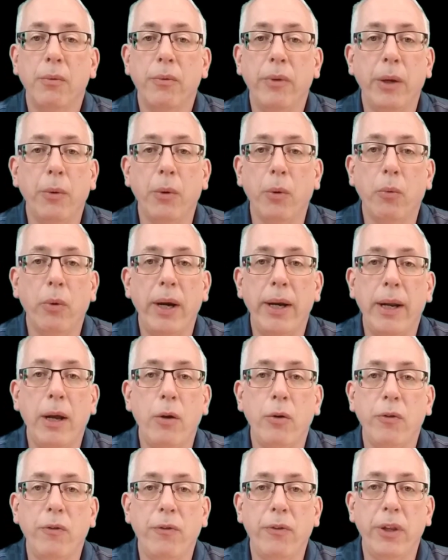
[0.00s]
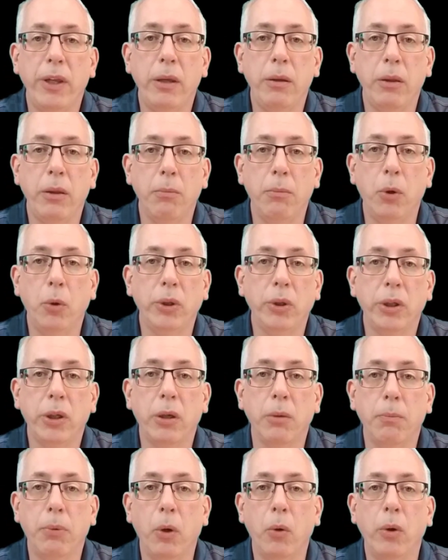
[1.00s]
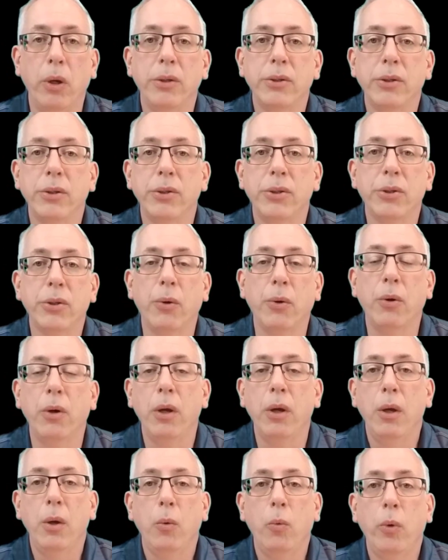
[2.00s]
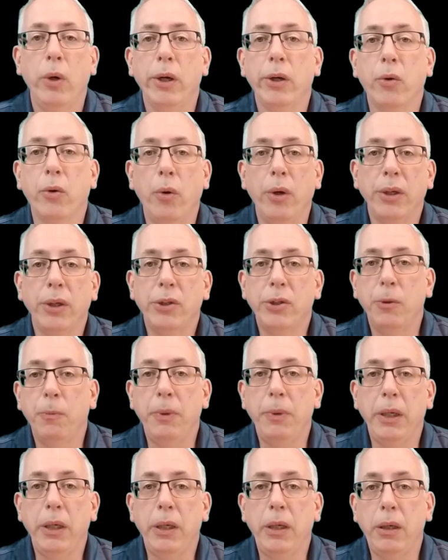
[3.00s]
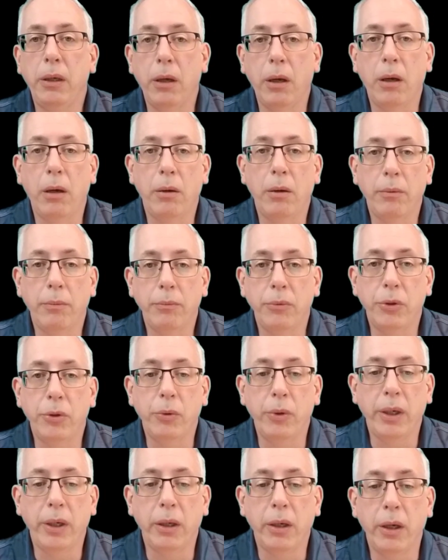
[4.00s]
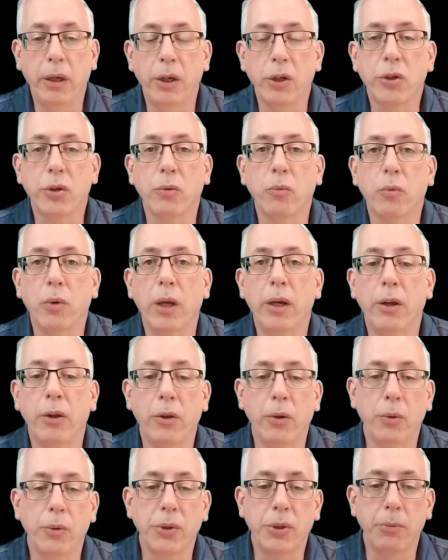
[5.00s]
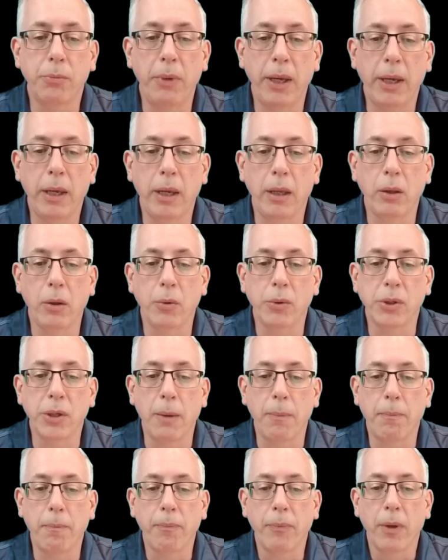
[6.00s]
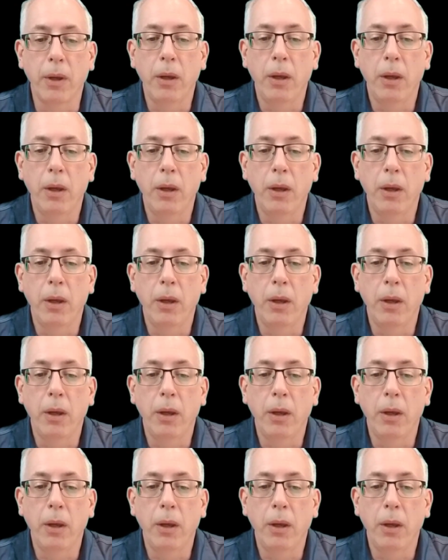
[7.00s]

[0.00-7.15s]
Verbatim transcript: they were right out of the the molded components, and so we're going to be uh, doing an initial run of those and making those up.